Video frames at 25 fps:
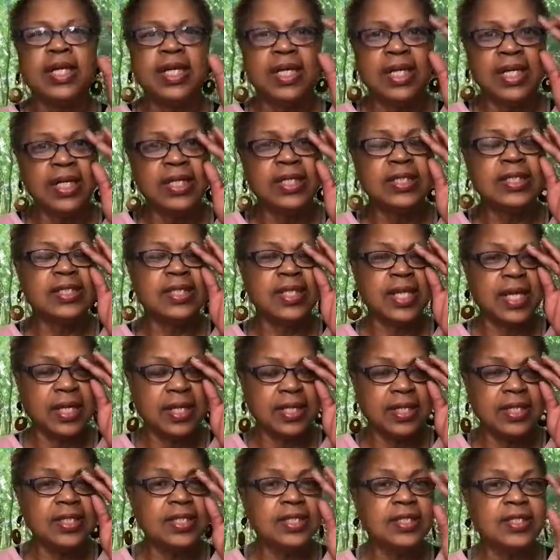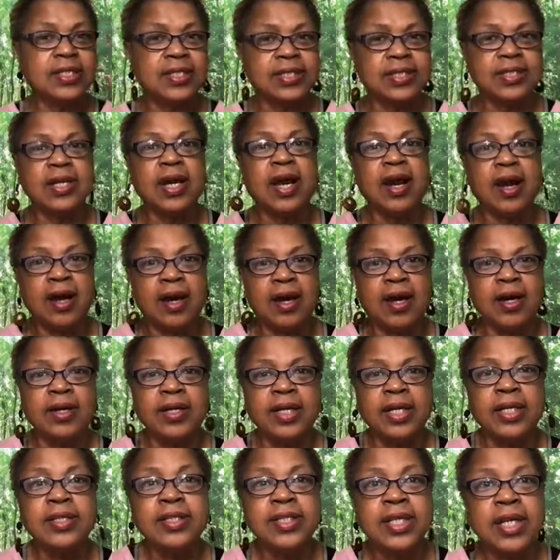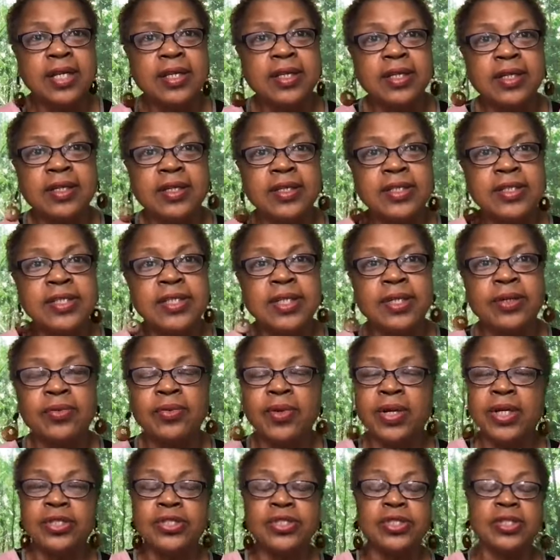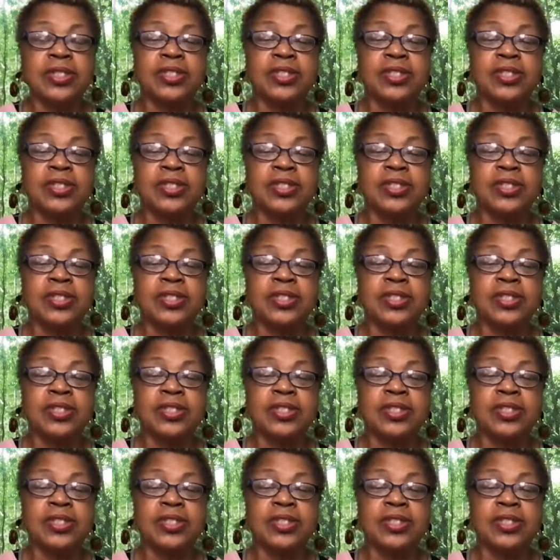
is taking this to heart and taking in consideration.